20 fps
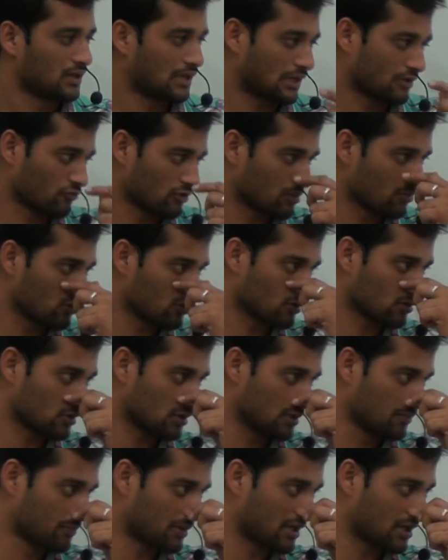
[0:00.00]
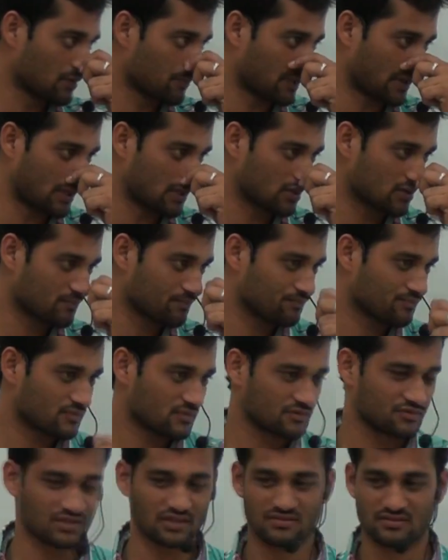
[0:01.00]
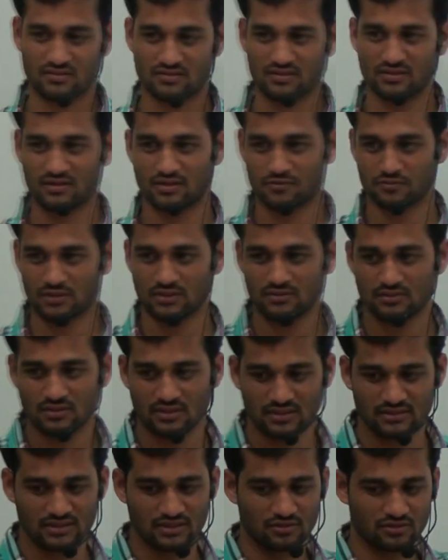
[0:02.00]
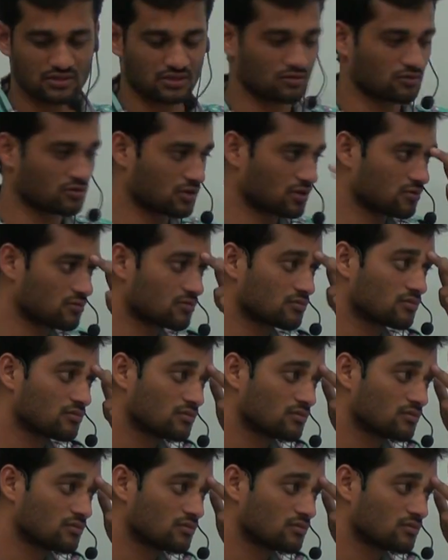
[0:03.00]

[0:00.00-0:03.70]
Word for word: And one more important point, just see this one and then you can note down.